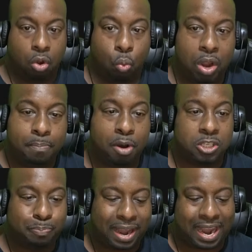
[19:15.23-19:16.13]
We
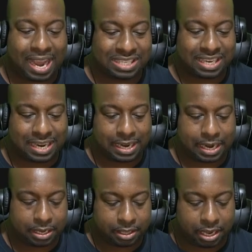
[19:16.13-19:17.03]
must pass
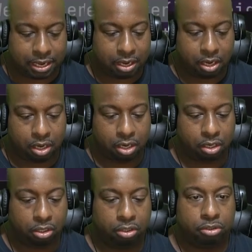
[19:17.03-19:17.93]
in the
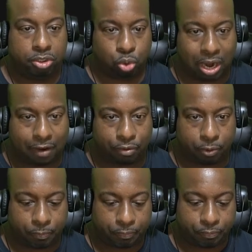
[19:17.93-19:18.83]
driver.
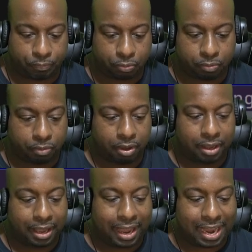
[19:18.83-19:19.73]

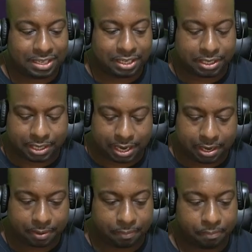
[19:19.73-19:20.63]
ACT
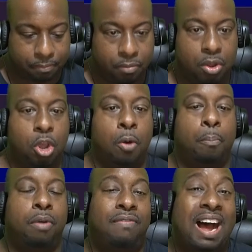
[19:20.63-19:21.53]

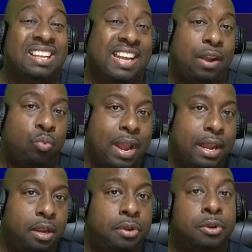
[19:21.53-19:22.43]
provides a
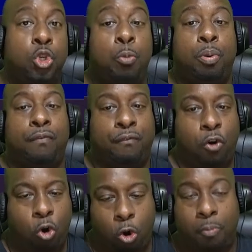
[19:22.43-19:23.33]
way to
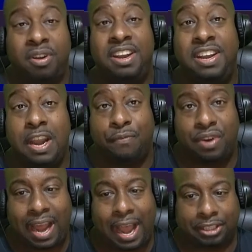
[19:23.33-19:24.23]
perform
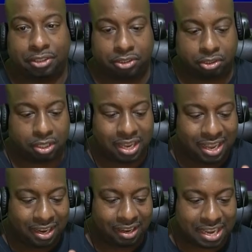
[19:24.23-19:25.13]
different actions.
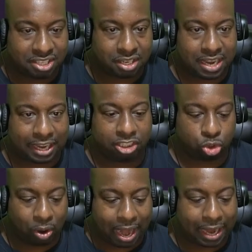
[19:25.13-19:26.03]
Let's select
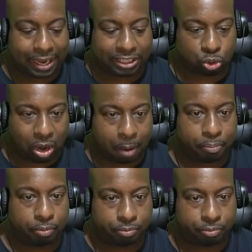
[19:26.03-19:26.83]
drag and drop.